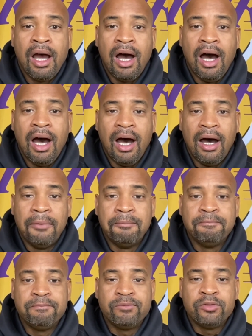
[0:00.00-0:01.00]

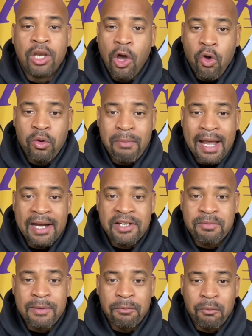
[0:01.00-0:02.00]
load
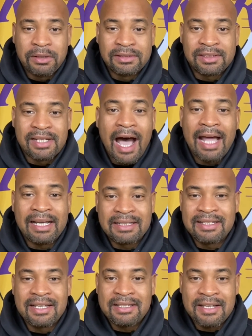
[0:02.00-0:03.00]
management was
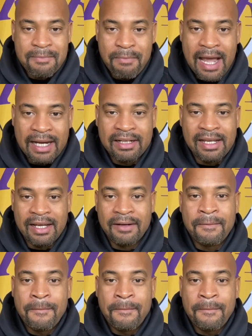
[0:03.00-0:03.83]
non-existent back then.